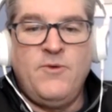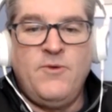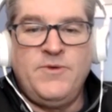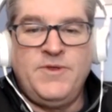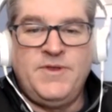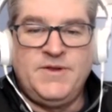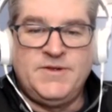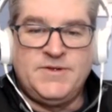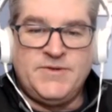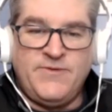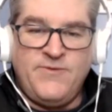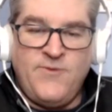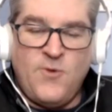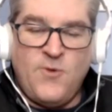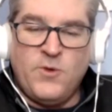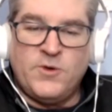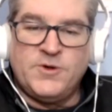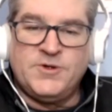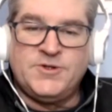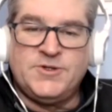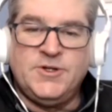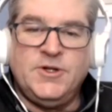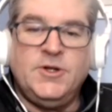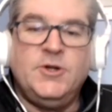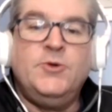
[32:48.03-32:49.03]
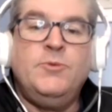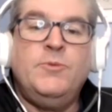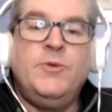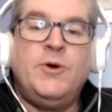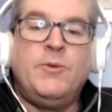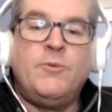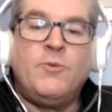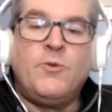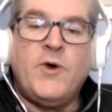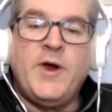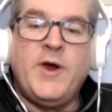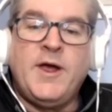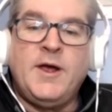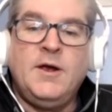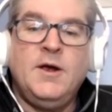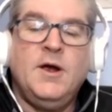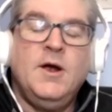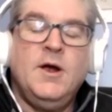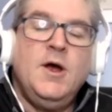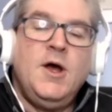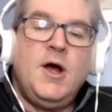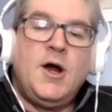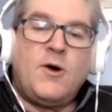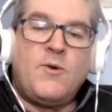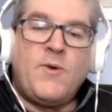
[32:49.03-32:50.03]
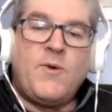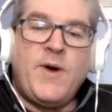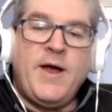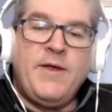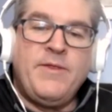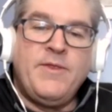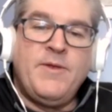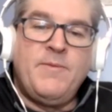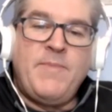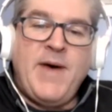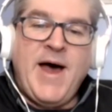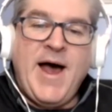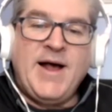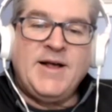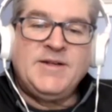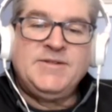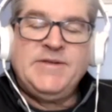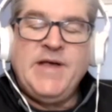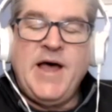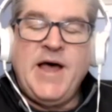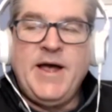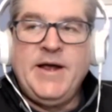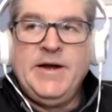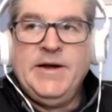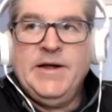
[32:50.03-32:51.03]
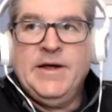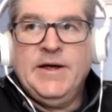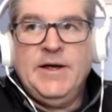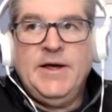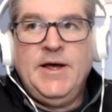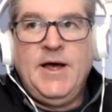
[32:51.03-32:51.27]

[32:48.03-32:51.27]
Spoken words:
with this forged aluminum ring around the backside,